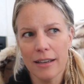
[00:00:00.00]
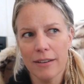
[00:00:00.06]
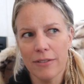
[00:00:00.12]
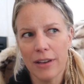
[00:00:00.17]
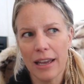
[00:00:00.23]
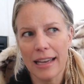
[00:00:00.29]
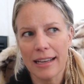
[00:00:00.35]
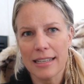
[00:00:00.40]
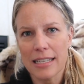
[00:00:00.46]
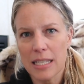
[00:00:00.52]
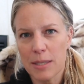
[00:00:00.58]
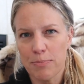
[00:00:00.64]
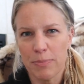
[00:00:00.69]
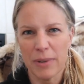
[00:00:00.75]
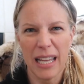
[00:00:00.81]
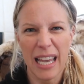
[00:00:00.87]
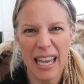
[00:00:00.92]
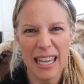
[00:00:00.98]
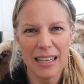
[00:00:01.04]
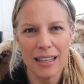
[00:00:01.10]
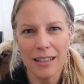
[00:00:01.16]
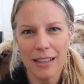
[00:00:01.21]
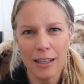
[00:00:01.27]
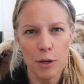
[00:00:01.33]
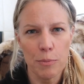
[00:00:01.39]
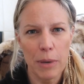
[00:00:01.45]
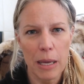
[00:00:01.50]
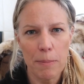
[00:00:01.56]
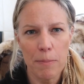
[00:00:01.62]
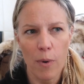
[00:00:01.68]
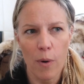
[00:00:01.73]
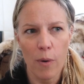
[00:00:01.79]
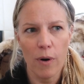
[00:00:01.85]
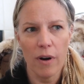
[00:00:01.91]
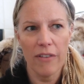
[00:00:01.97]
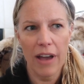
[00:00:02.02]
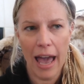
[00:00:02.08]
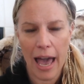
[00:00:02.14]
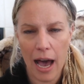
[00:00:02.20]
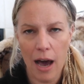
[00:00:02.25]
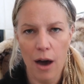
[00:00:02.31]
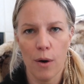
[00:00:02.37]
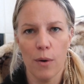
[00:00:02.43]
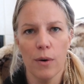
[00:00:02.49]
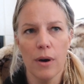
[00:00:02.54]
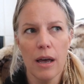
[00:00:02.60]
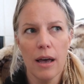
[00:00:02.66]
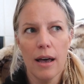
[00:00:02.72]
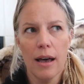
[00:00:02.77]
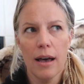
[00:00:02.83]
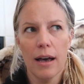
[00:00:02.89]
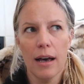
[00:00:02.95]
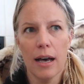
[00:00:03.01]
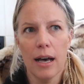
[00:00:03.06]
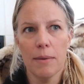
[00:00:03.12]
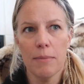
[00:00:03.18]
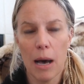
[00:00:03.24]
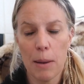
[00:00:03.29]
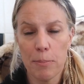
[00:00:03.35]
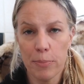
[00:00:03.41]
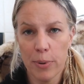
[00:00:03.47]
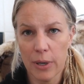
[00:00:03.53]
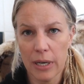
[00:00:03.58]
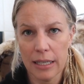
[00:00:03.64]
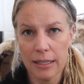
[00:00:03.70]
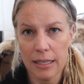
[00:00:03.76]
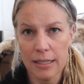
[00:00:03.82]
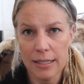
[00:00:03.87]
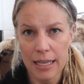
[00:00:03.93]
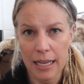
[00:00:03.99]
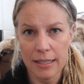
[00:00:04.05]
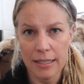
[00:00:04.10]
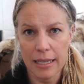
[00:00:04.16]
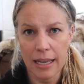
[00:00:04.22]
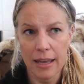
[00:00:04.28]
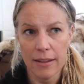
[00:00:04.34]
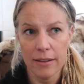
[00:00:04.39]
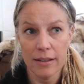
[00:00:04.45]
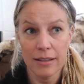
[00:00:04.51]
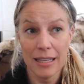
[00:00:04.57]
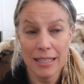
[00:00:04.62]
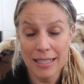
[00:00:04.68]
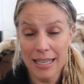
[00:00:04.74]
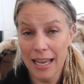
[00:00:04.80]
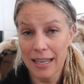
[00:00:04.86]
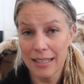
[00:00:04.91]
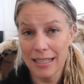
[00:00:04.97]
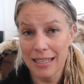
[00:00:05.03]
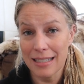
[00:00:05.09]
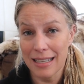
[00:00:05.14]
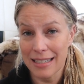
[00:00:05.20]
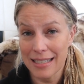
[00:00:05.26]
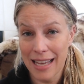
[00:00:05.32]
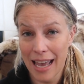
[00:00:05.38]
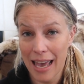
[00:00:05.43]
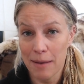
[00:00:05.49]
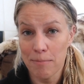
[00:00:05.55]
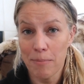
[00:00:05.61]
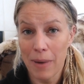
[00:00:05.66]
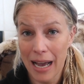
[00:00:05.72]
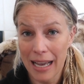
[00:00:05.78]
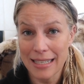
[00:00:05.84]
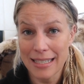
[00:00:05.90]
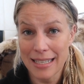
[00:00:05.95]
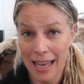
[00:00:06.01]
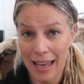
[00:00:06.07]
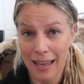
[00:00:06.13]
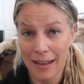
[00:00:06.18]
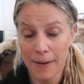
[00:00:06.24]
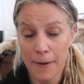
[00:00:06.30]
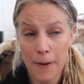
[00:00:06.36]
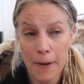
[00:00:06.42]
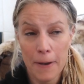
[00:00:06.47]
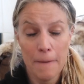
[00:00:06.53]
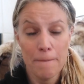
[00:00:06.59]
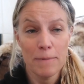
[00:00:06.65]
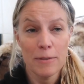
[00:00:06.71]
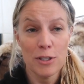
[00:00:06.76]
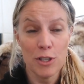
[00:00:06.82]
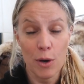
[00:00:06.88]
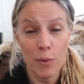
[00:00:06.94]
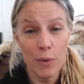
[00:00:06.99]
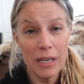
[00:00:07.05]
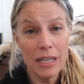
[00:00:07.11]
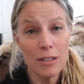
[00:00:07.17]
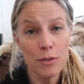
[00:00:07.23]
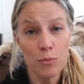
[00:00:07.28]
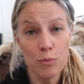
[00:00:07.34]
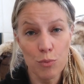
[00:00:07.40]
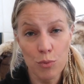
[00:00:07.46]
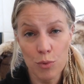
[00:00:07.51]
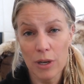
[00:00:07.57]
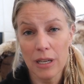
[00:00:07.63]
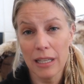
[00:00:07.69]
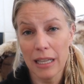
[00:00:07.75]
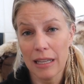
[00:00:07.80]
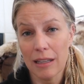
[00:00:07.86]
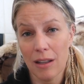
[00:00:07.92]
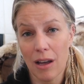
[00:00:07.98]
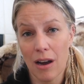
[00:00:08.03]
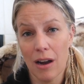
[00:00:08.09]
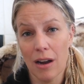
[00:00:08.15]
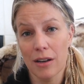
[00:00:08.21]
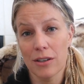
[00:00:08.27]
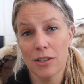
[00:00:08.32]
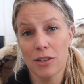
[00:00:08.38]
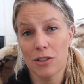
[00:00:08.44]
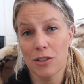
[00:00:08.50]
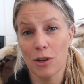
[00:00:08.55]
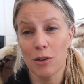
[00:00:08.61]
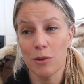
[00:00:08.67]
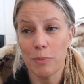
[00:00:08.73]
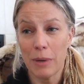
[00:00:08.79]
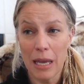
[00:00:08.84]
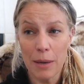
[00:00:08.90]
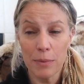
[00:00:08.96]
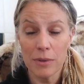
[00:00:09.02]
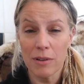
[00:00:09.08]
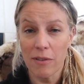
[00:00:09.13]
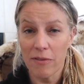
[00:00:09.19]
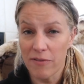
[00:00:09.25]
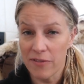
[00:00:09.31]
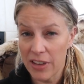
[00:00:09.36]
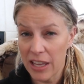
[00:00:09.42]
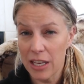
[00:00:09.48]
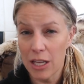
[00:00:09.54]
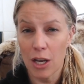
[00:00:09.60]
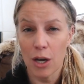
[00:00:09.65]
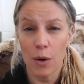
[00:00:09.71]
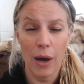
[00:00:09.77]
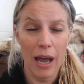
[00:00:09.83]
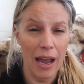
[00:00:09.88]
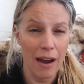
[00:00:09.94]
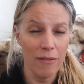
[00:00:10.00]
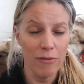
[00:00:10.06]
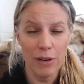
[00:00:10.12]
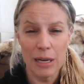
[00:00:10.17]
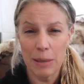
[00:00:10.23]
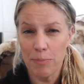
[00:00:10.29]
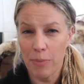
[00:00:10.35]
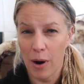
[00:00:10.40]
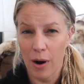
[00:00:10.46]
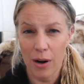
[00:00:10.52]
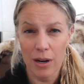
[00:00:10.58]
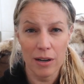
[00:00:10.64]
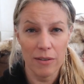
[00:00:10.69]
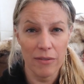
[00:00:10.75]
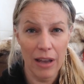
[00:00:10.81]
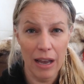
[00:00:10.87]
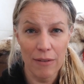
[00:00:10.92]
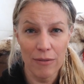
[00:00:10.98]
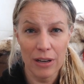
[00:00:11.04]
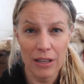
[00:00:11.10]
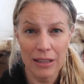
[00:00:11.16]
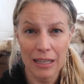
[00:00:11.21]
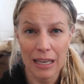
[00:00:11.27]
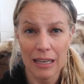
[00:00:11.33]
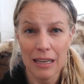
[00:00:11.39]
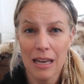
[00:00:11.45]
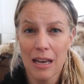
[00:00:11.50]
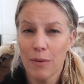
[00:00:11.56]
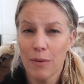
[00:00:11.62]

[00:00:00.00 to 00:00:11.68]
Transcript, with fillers: of explain a little bit more of how um, I'm putting the tent together. The tent is a 10 by 10. So it is really large. So to be able to video every part of everything